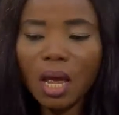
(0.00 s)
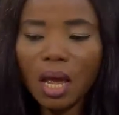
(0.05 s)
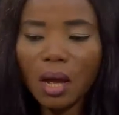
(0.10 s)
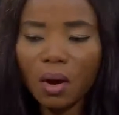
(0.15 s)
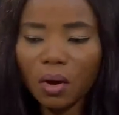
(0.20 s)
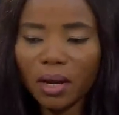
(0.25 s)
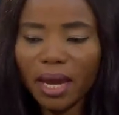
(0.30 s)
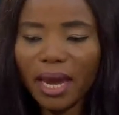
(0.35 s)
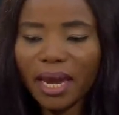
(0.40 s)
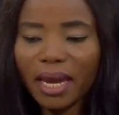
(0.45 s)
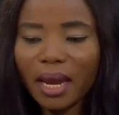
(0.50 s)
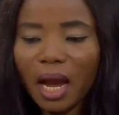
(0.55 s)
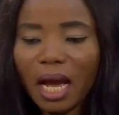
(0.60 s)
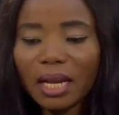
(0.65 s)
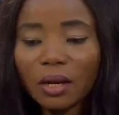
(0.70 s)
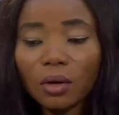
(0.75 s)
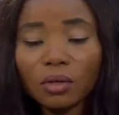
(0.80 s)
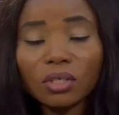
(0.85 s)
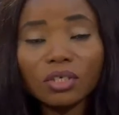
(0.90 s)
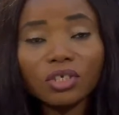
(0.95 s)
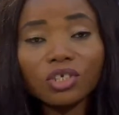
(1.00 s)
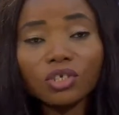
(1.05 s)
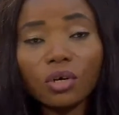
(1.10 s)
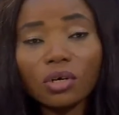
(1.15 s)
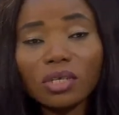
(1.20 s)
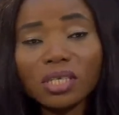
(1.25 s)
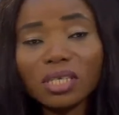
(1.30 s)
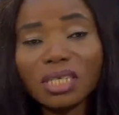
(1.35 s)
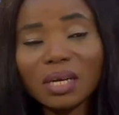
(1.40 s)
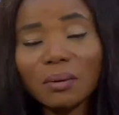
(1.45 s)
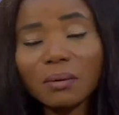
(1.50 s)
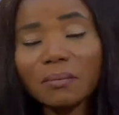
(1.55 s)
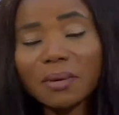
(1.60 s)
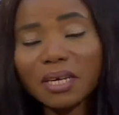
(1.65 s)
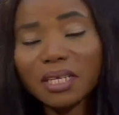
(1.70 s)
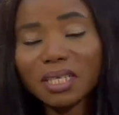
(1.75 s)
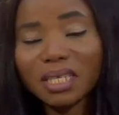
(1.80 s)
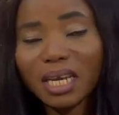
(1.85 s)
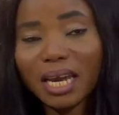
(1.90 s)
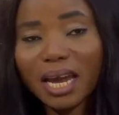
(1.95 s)
Okay, and on the show
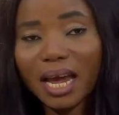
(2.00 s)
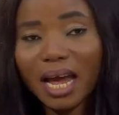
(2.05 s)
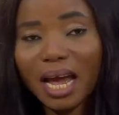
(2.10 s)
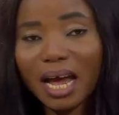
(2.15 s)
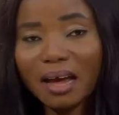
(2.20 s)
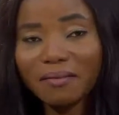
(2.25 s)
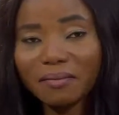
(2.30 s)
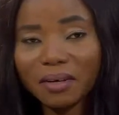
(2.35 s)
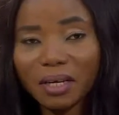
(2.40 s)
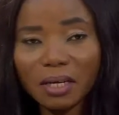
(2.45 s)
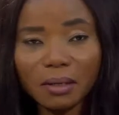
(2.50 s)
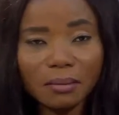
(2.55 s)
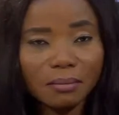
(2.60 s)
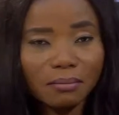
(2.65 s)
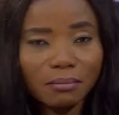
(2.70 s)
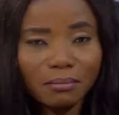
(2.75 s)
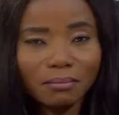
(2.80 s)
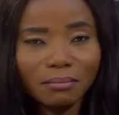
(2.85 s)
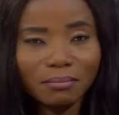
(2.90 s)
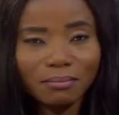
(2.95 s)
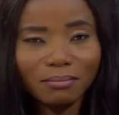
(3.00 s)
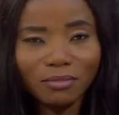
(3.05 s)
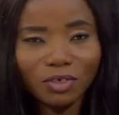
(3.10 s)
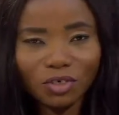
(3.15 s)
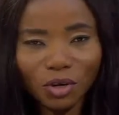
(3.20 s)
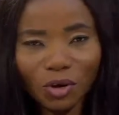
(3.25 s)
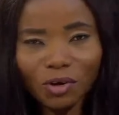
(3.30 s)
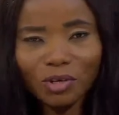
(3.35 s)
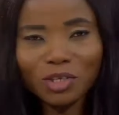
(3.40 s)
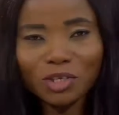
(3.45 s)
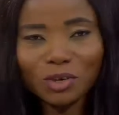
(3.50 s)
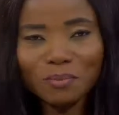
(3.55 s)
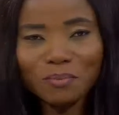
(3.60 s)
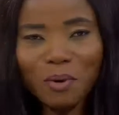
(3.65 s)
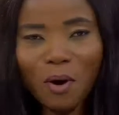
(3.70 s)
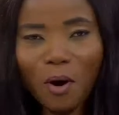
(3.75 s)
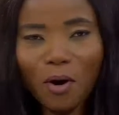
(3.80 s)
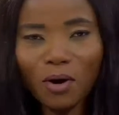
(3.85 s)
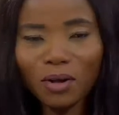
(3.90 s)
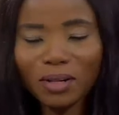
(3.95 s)
today, I have Dr.
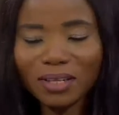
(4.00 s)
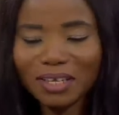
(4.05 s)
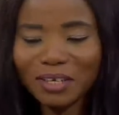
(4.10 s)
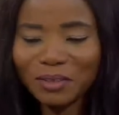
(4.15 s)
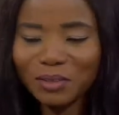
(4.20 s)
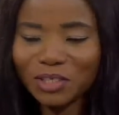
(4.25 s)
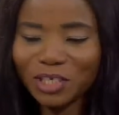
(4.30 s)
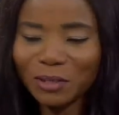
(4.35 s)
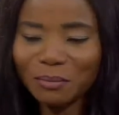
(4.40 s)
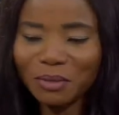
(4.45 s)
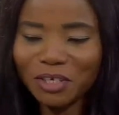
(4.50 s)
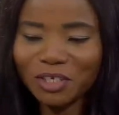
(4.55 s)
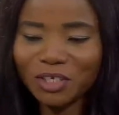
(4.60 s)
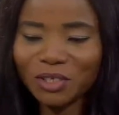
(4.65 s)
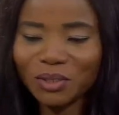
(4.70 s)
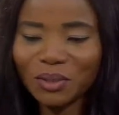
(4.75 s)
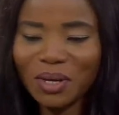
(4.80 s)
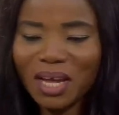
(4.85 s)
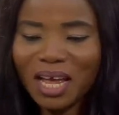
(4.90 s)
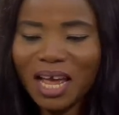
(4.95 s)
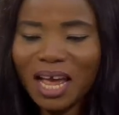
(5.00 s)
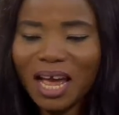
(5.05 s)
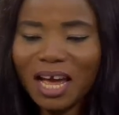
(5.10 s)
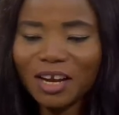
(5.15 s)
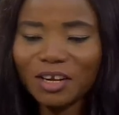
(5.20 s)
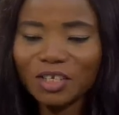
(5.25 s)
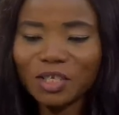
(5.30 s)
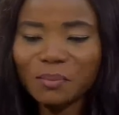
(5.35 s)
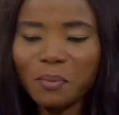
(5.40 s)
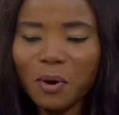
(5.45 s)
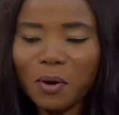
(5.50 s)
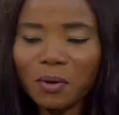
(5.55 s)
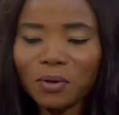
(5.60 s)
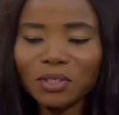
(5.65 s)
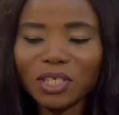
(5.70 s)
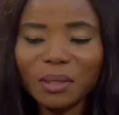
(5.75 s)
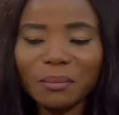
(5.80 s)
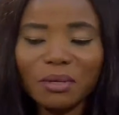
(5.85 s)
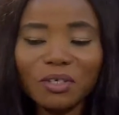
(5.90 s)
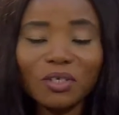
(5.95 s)
Paul Koshamiju. Dr. Paul
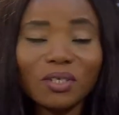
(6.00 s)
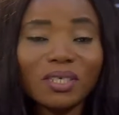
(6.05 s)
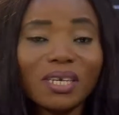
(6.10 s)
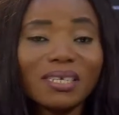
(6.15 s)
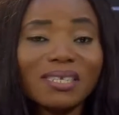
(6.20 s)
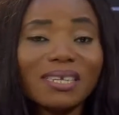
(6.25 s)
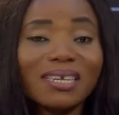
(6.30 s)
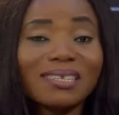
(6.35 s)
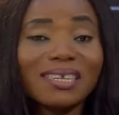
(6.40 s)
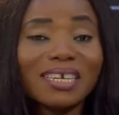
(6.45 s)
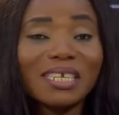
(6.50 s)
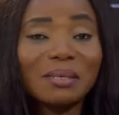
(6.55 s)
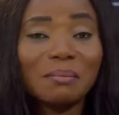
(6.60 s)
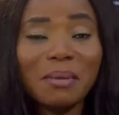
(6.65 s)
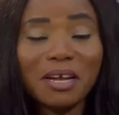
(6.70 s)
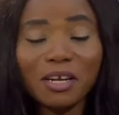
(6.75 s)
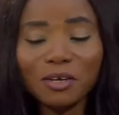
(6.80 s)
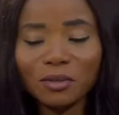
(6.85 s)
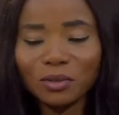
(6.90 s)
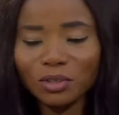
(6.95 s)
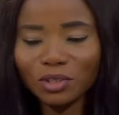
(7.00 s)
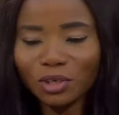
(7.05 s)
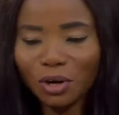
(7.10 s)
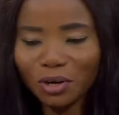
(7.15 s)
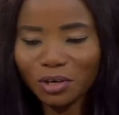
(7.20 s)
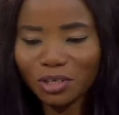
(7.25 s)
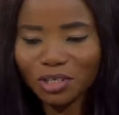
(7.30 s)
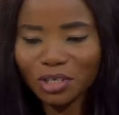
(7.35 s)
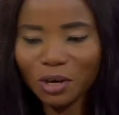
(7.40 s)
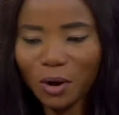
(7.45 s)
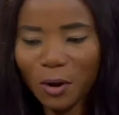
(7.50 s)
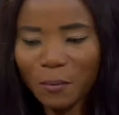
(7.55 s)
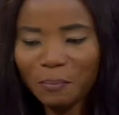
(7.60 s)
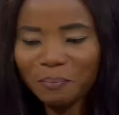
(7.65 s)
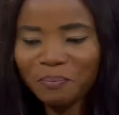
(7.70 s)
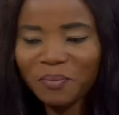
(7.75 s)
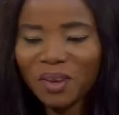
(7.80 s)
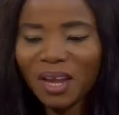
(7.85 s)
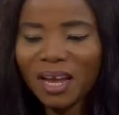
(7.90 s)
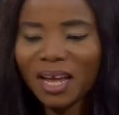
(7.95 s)
Koshamiju is a seasoned medical doctor
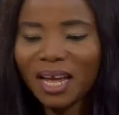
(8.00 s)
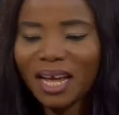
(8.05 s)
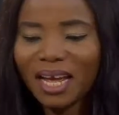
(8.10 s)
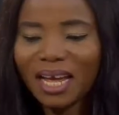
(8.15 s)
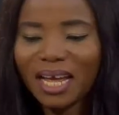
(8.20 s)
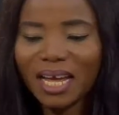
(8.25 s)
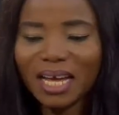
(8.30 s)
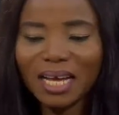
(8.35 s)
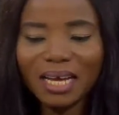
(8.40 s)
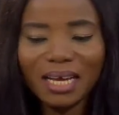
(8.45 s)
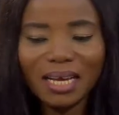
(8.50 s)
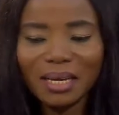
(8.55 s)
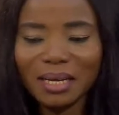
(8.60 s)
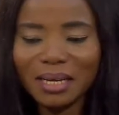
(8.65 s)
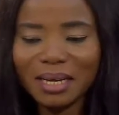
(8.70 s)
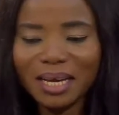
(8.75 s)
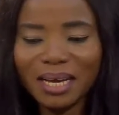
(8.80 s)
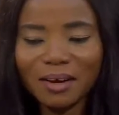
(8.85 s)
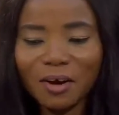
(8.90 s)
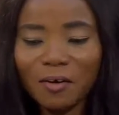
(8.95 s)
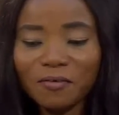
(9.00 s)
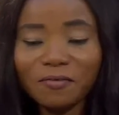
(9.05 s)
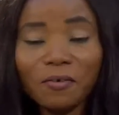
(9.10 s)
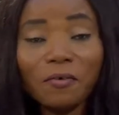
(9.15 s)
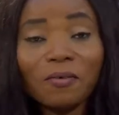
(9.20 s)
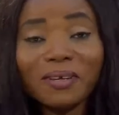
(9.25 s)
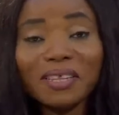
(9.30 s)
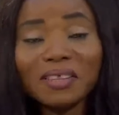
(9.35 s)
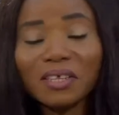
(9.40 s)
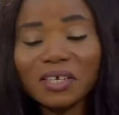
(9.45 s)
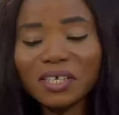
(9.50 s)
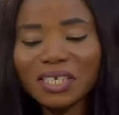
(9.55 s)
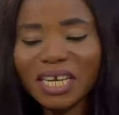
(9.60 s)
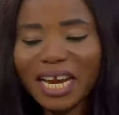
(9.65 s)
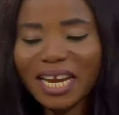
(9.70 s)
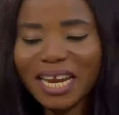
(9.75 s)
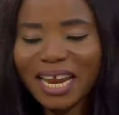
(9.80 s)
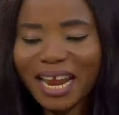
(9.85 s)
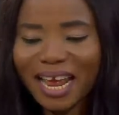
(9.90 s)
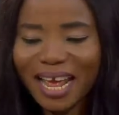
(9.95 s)
of over
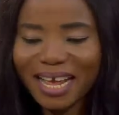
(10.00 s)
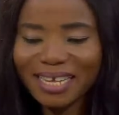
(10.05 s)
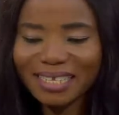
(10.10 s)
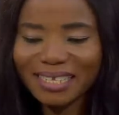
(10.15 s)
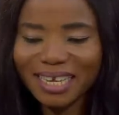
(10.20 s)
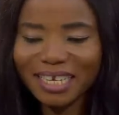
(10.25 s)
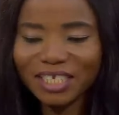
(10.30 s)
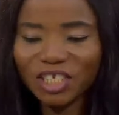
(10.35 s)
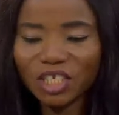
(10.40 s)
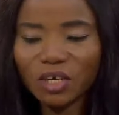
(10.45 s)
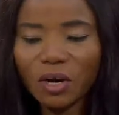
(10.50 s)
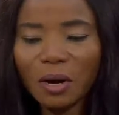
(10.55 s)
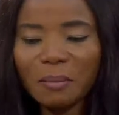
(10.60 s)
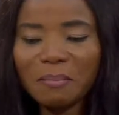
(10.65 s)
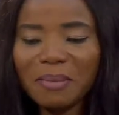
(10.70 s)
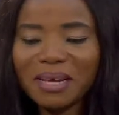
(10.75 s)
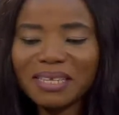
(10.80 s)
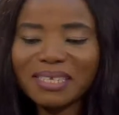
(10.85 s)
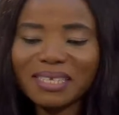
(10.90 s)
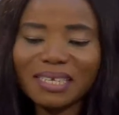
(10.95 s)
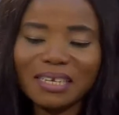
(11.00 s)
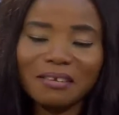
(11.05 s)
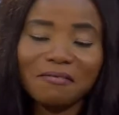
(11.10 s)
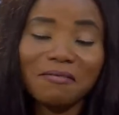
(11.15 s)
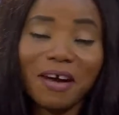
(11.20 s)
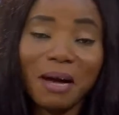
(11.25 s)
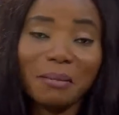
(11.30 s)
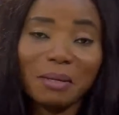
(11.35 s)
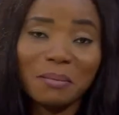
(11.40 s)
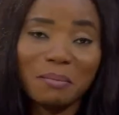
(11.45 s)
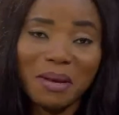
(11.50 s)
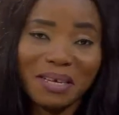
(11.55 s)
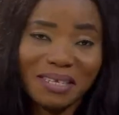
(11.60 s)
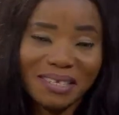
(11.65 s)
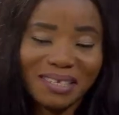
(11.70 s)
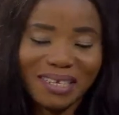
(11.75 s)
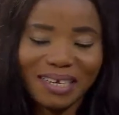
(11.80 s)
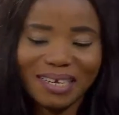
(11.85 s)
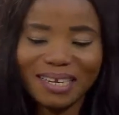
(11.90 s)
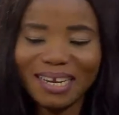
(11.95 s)
13 years in general medicine and family
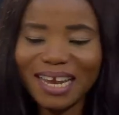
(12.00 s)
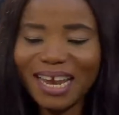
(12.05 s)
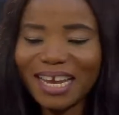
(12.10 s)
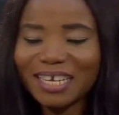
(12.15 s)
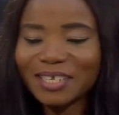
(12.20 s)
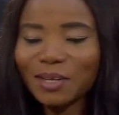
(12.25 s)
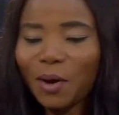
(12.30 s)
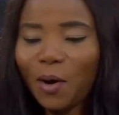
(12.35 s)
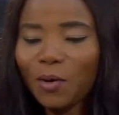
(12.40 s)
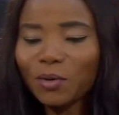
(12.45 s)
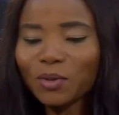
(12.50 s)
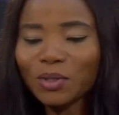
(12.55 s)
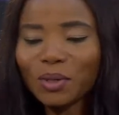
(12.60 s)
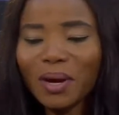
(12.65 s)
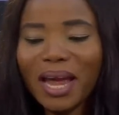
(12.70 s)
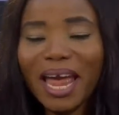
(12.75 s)
medicine. He is also a